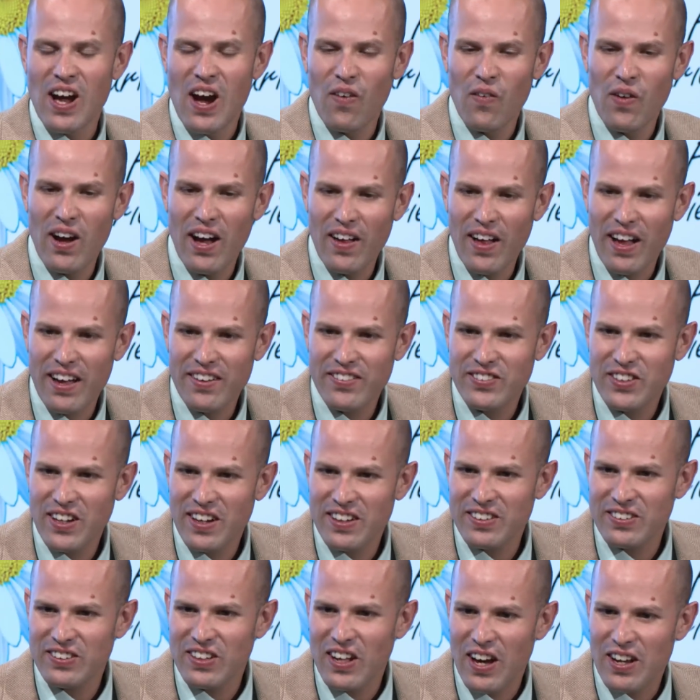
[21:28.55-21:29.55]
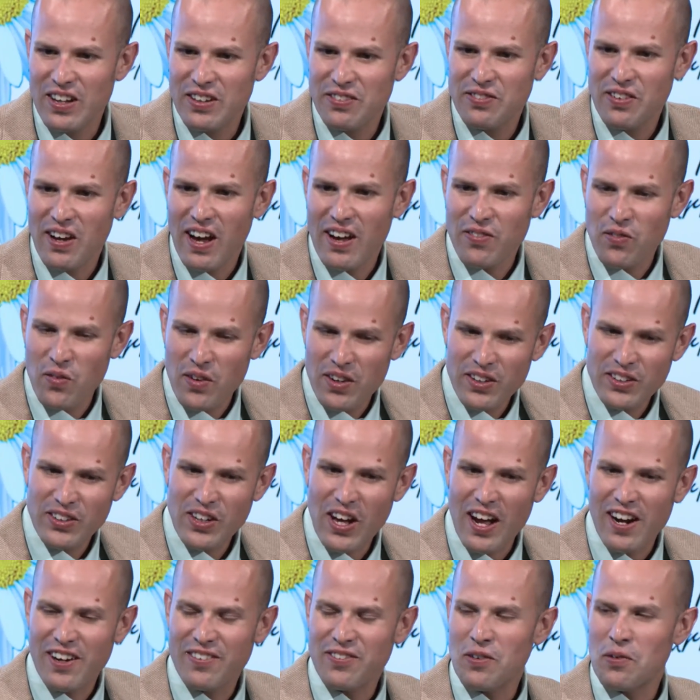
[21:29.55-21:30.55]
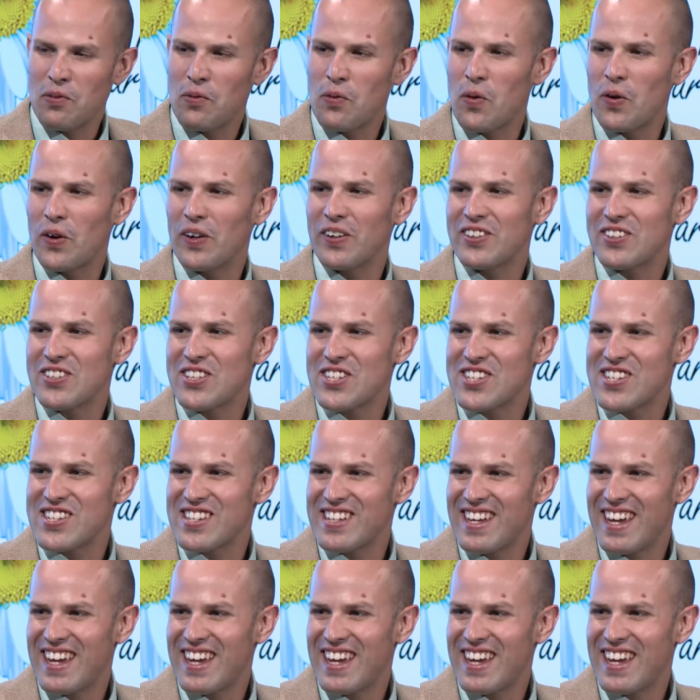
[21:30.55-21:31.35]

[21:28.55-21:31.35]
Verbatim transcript: Well, I've done a lot of. I've won a lot of awards.